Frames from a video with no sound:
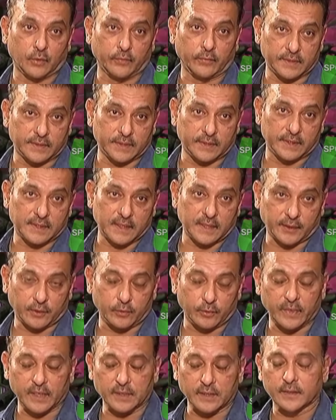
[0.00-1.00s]
overseas, like
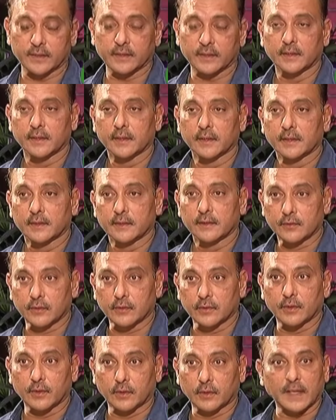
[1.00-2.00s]
you mentioned.
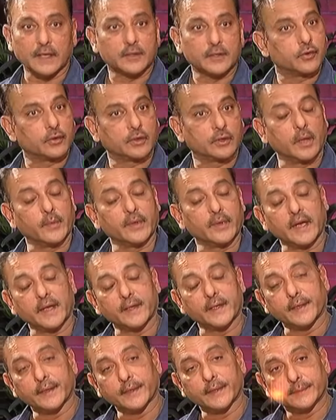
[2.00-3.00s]
So, you know, that should come in
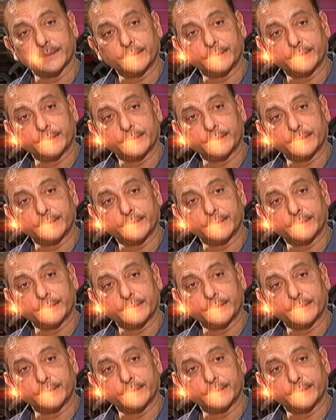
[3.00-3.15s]
handy.